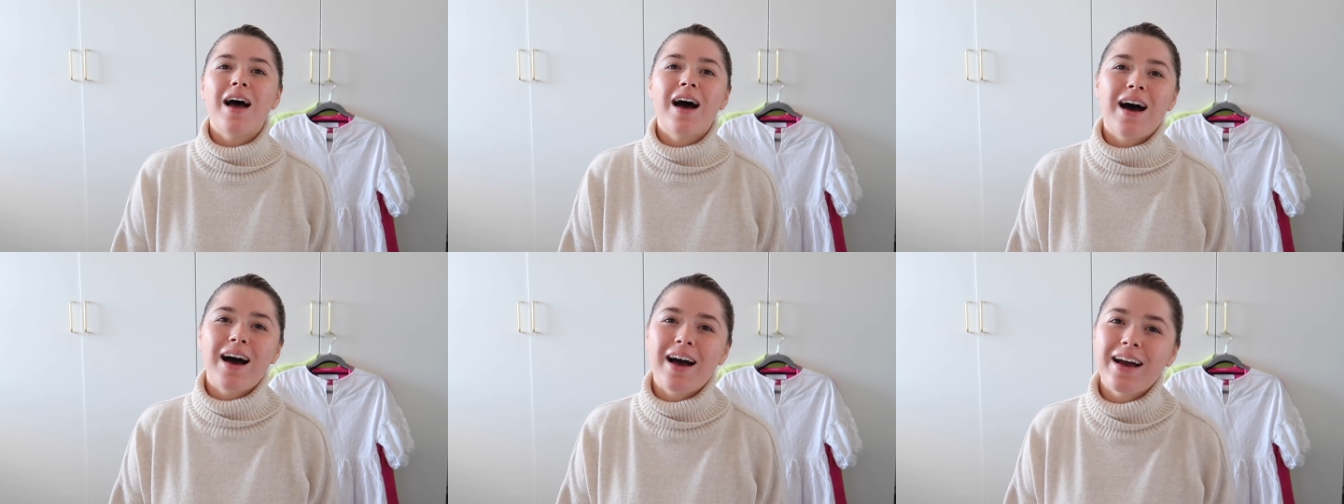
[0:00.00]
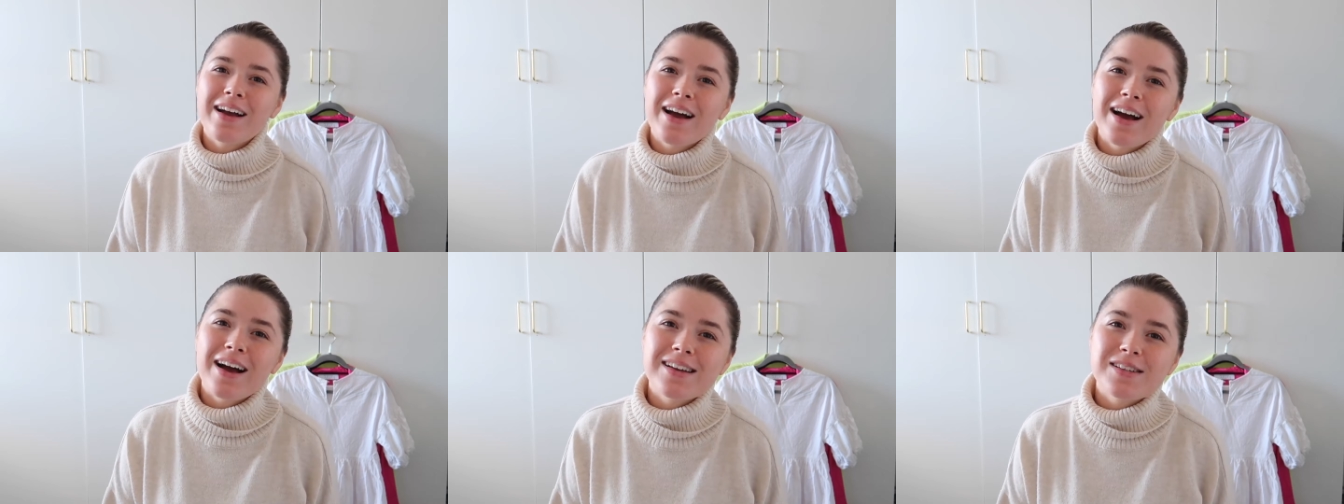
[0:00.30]
Hi
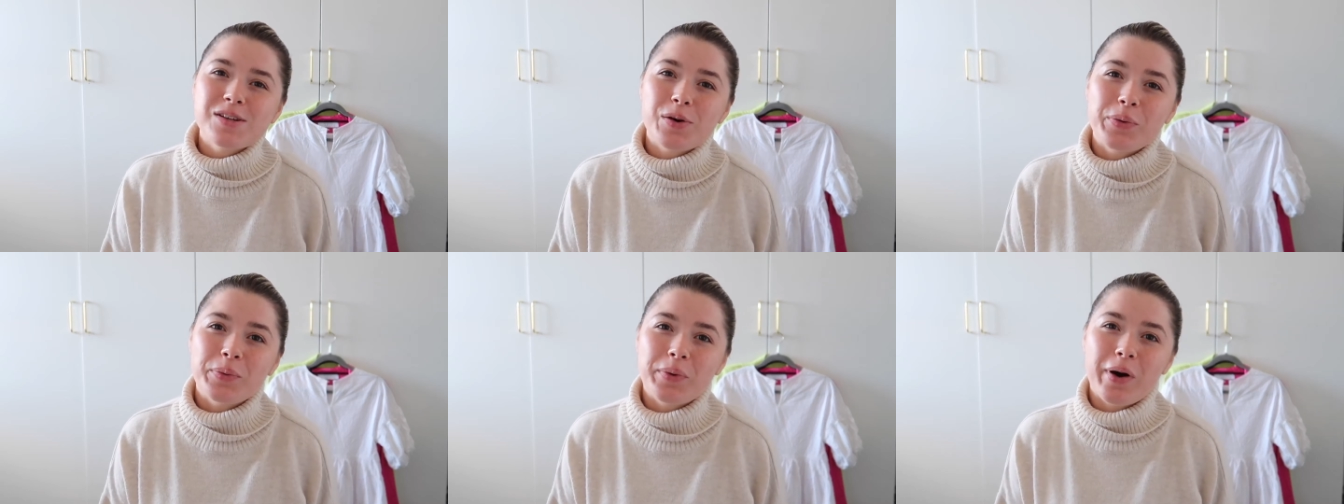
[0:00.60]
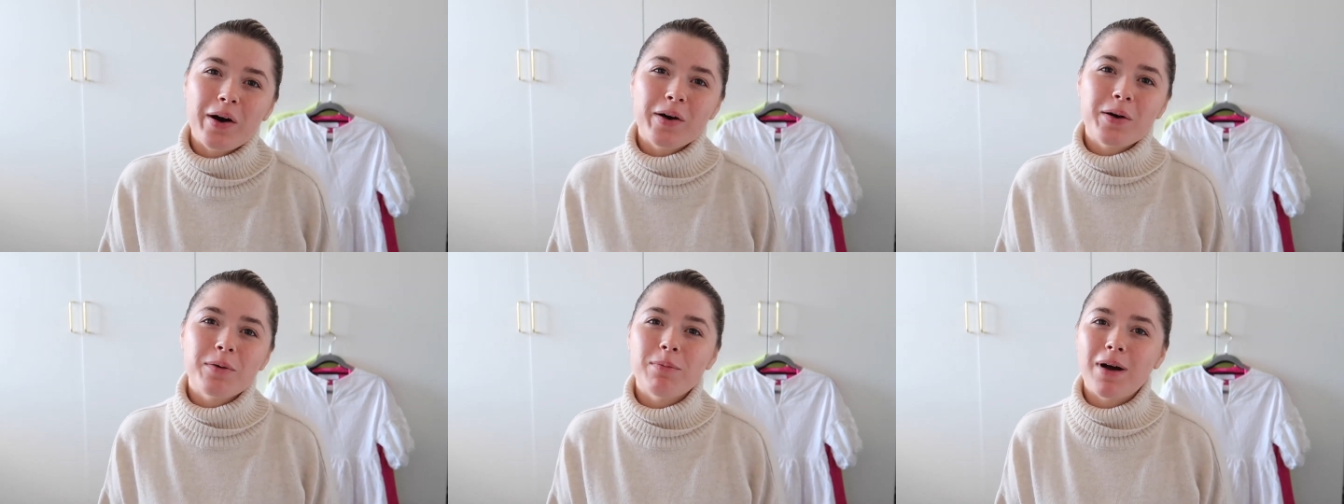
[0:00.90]
guys,
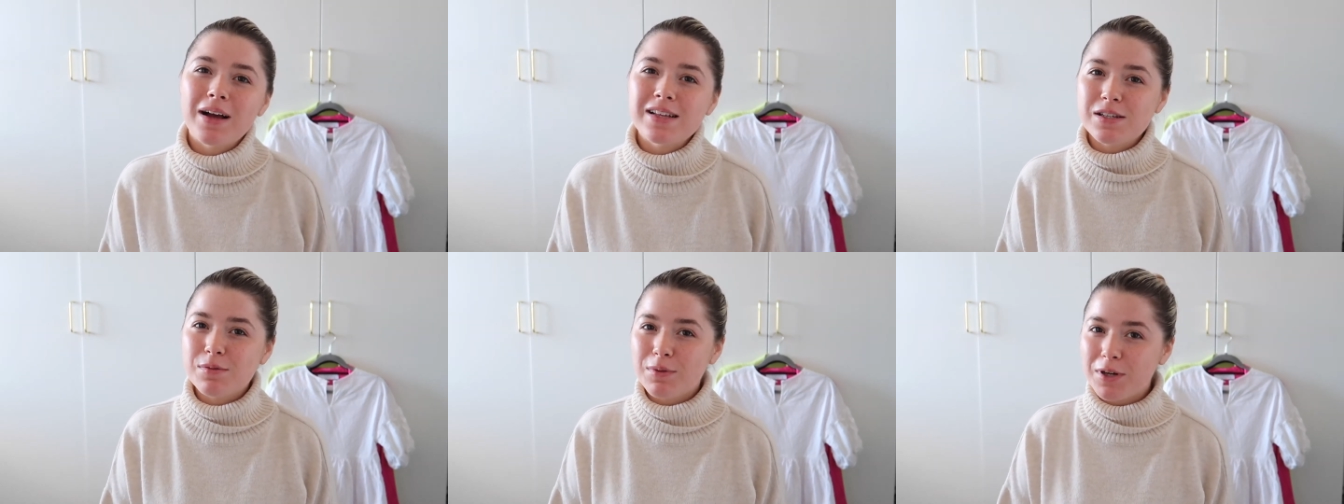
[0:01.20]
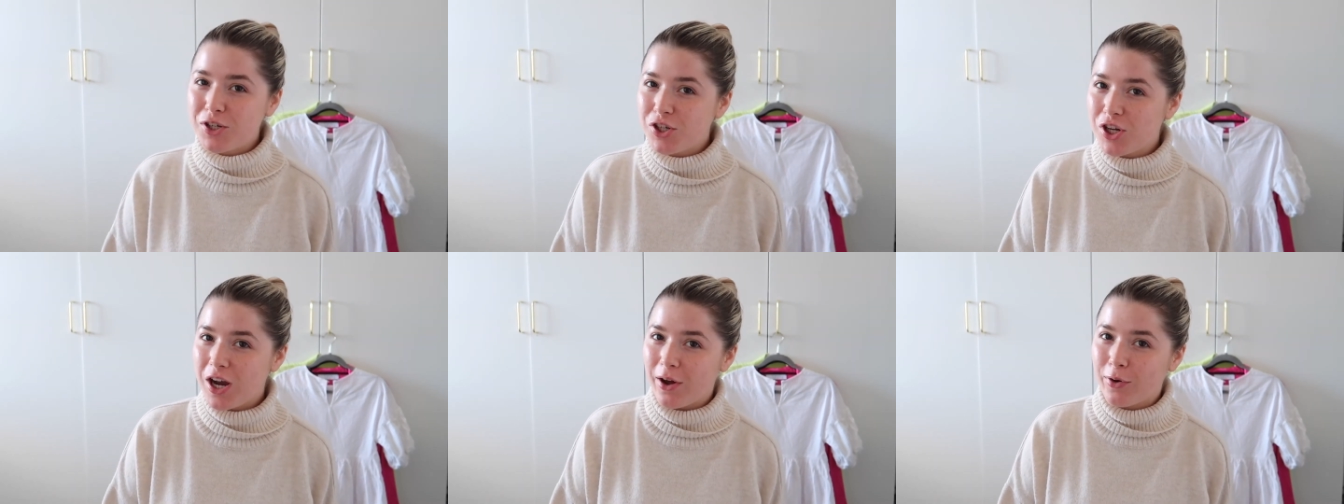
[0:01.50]
welcome back to my
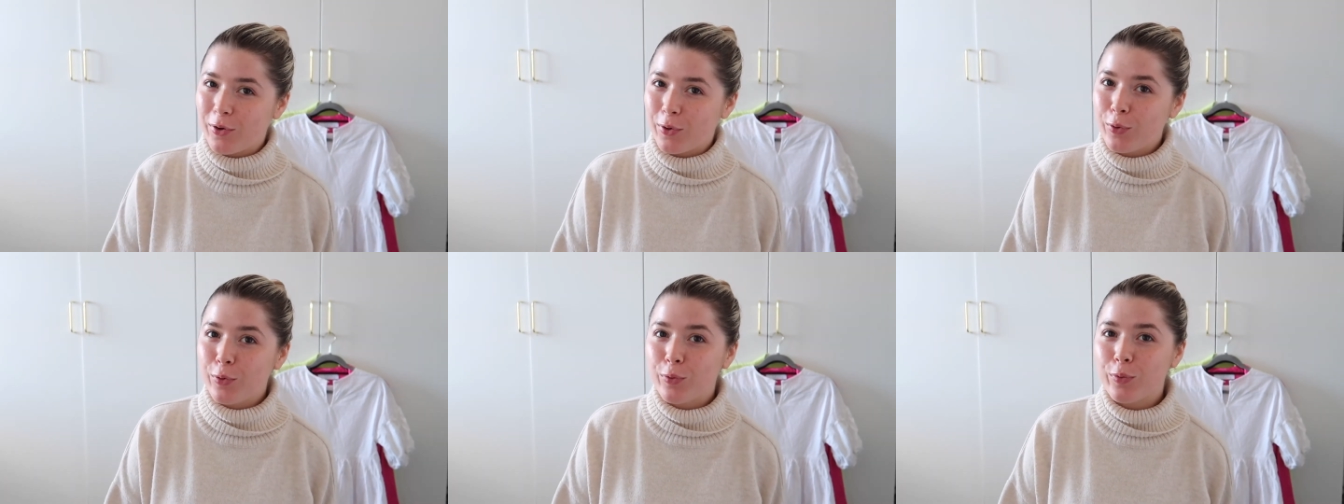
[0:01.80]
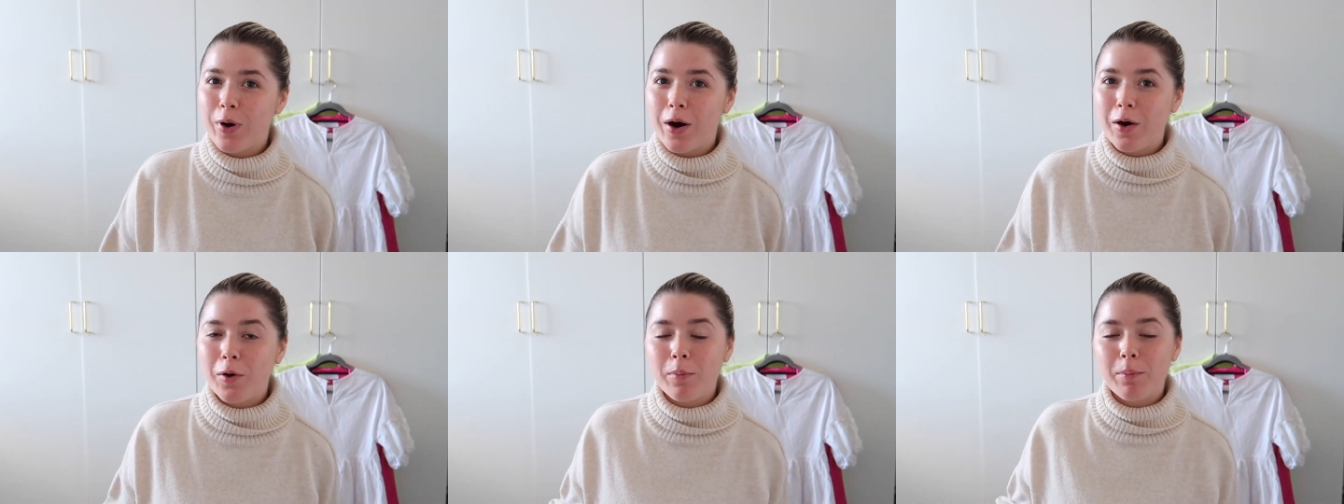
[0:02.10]
channel.
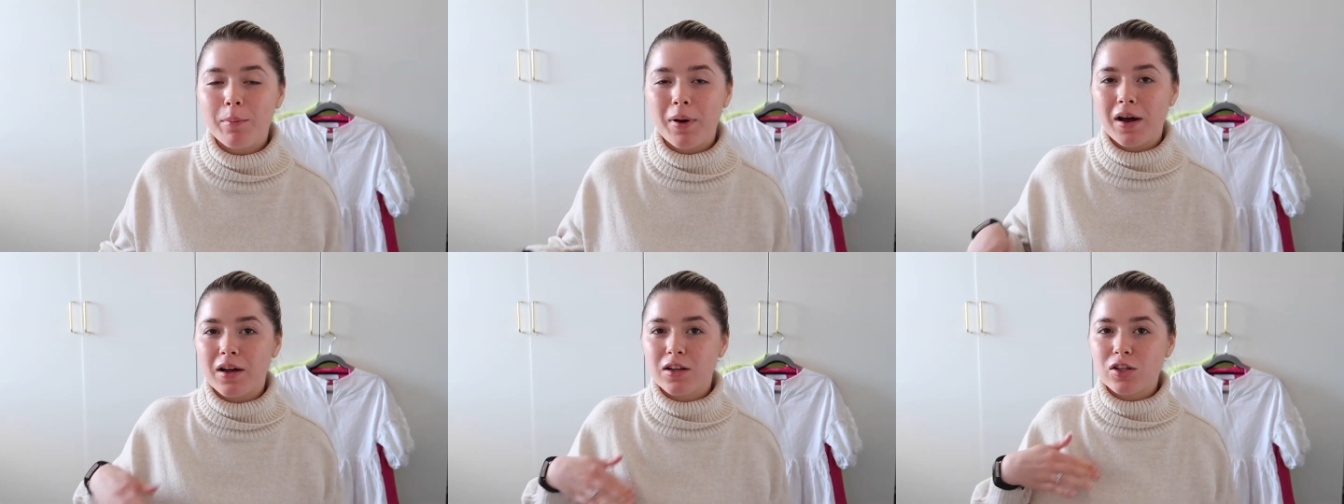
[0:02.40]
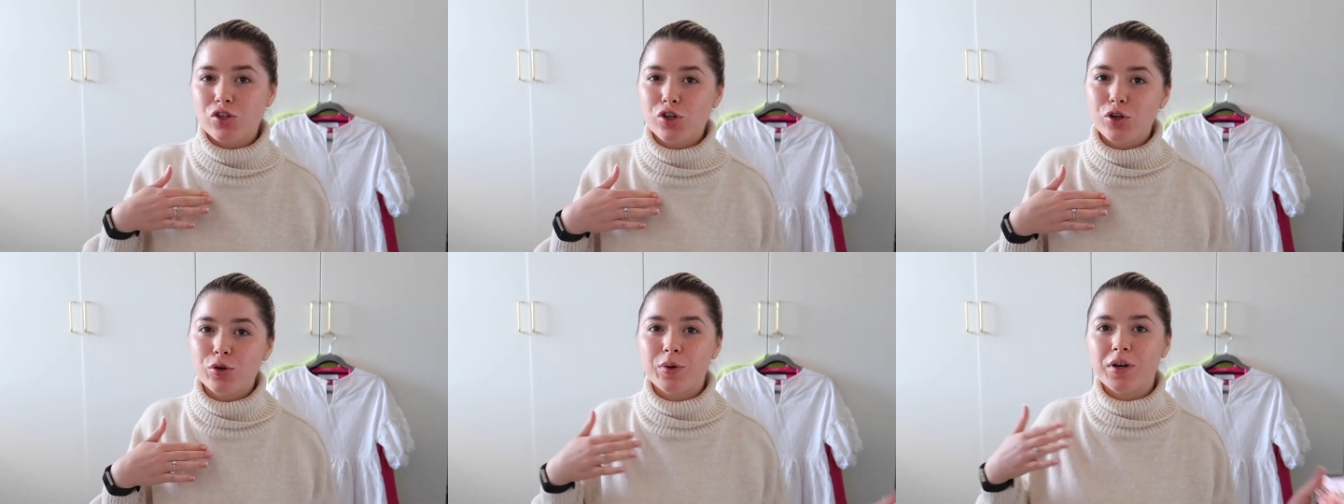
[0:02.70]
Welcome back
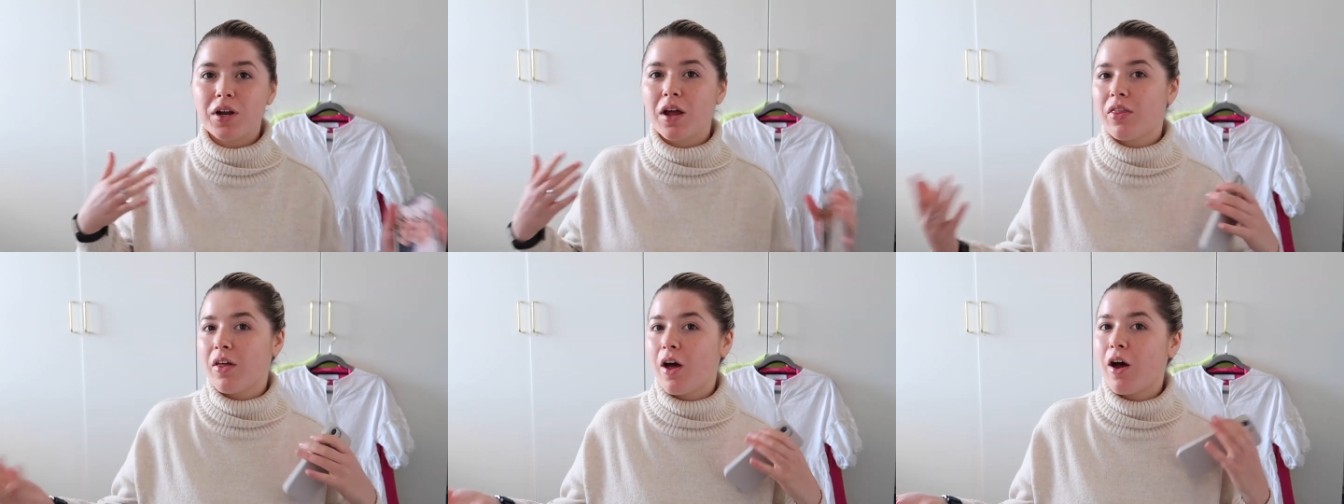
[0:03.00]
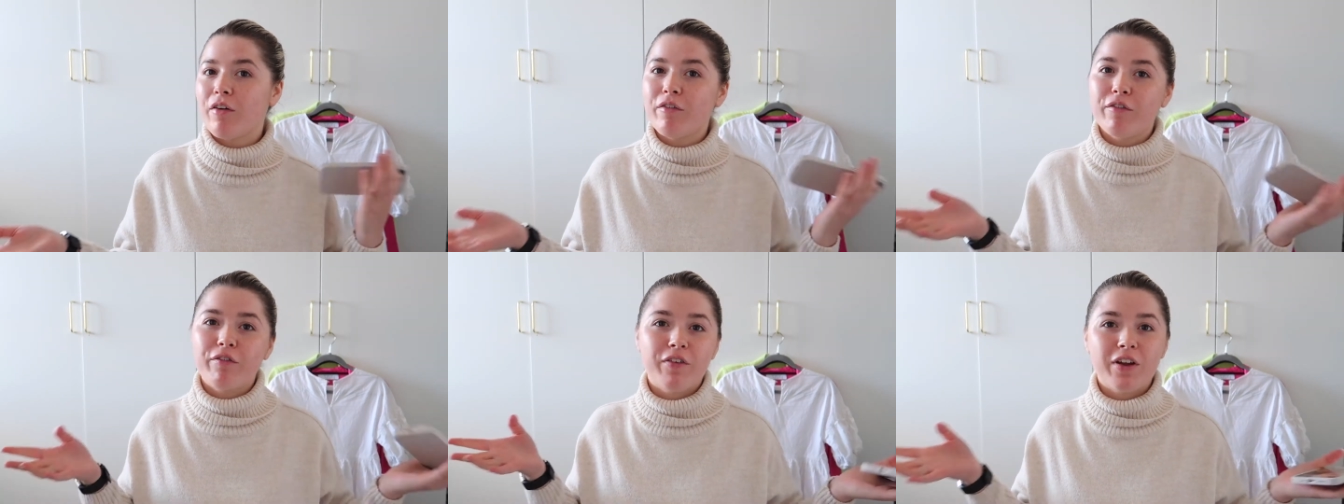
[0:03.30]
to
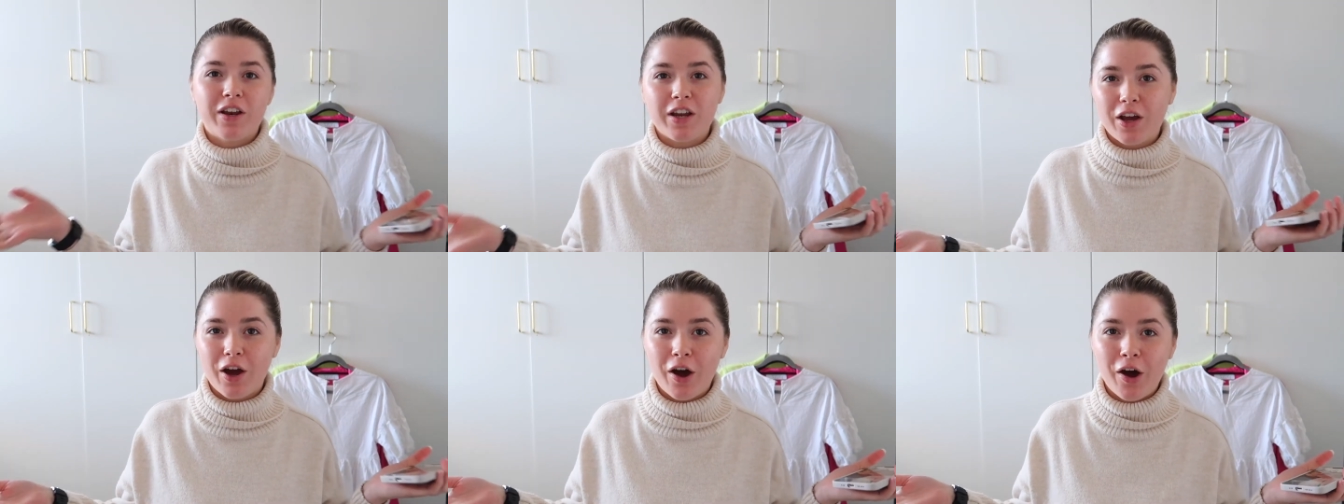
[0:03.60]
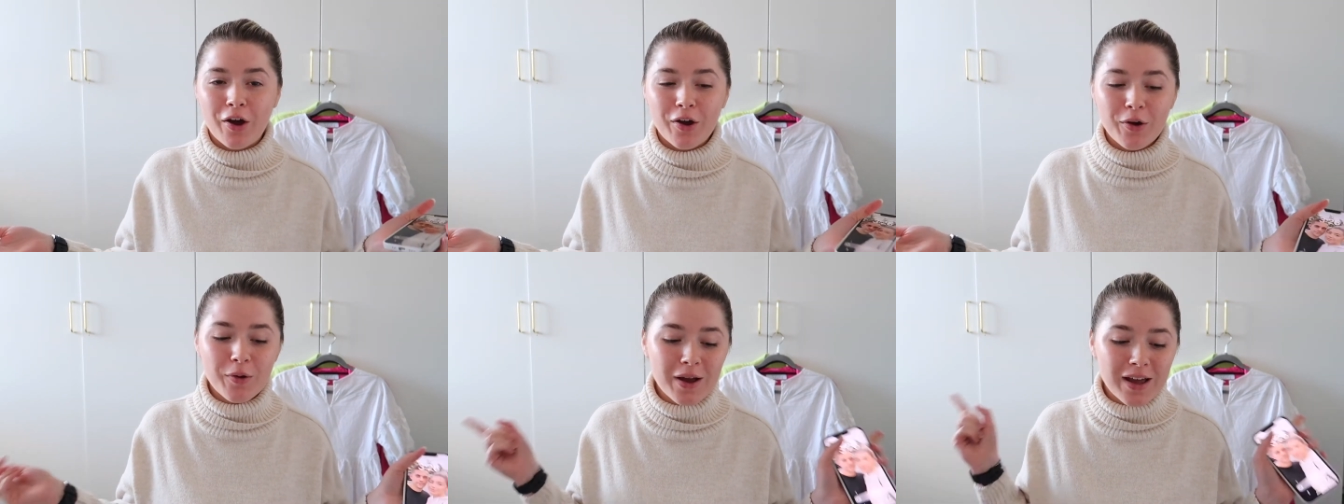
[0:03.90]
another
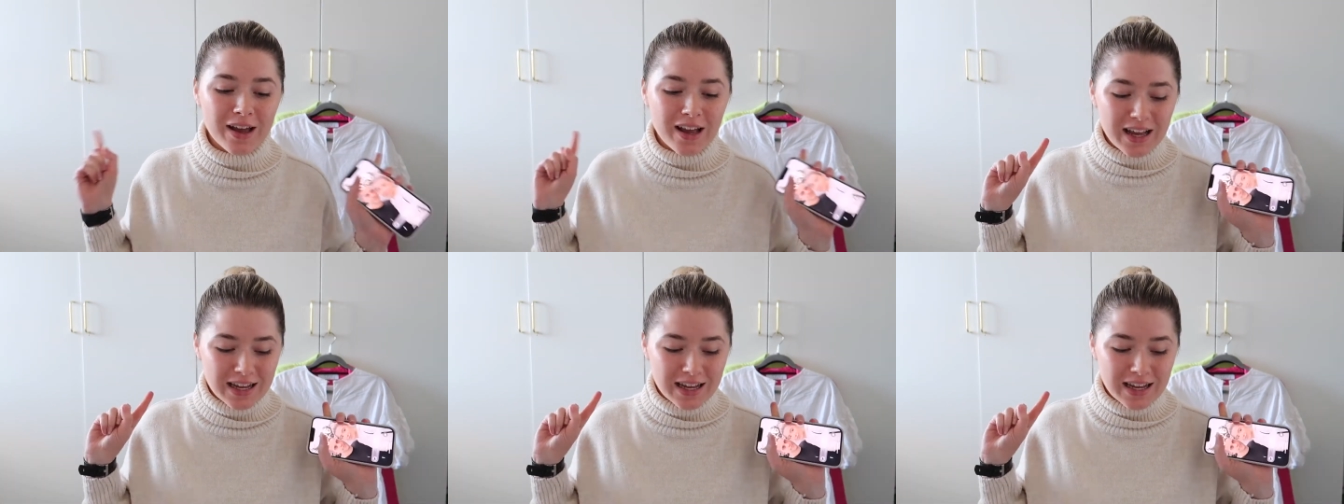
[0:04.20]
video.